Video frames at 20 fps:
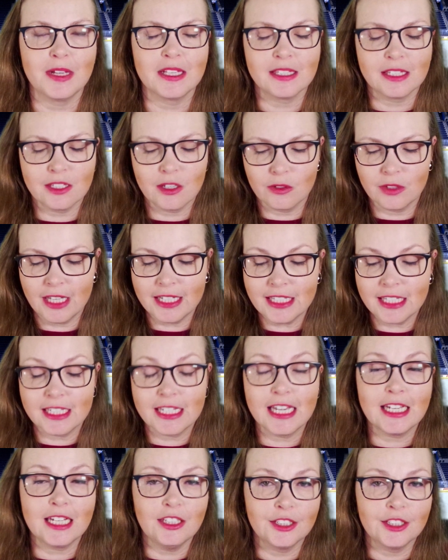And so let's
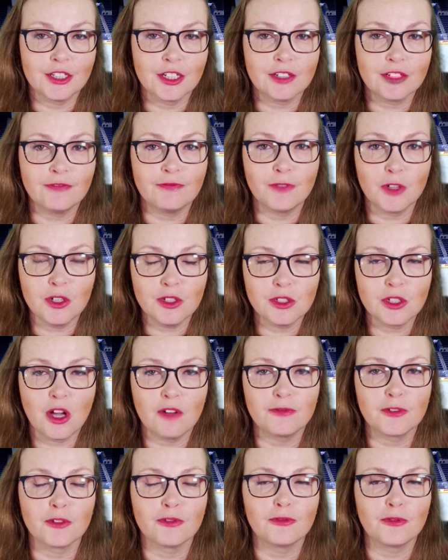take a look. First
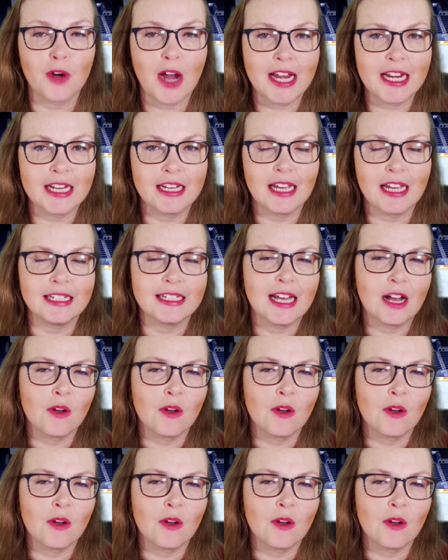off, for Friday night.